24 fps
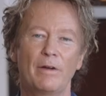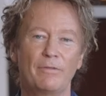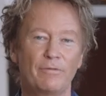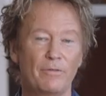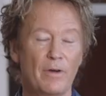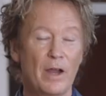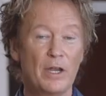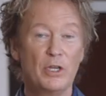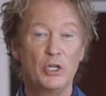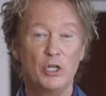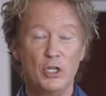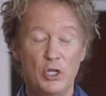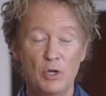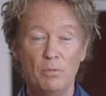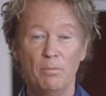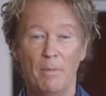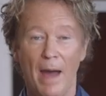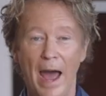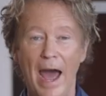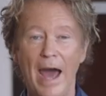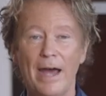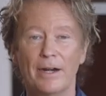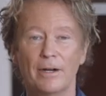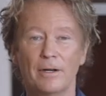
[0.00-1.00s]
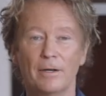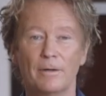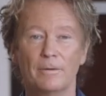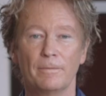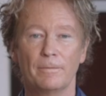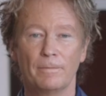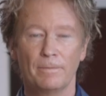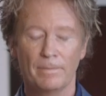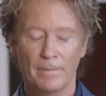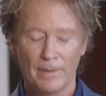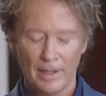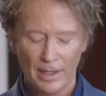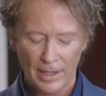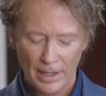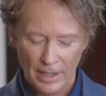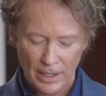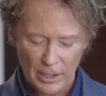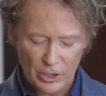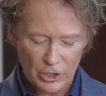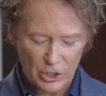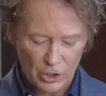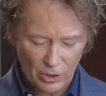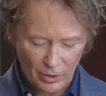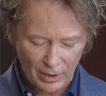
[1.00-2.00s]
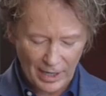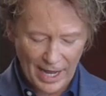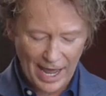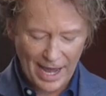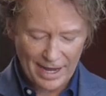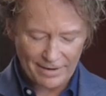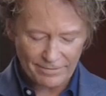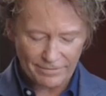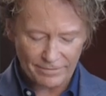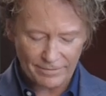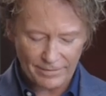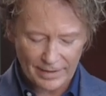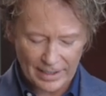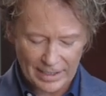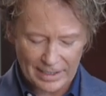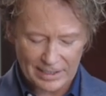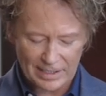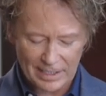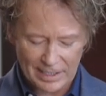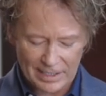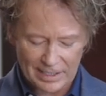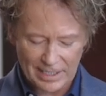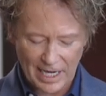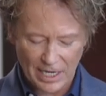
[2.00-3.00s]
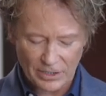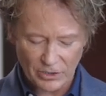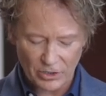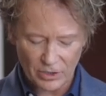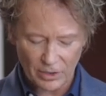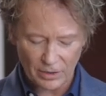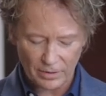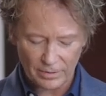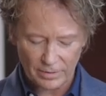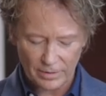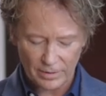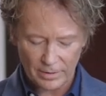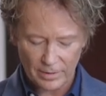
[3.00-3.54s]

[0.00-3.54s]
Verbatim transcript: friend, you matter. Your life is essential.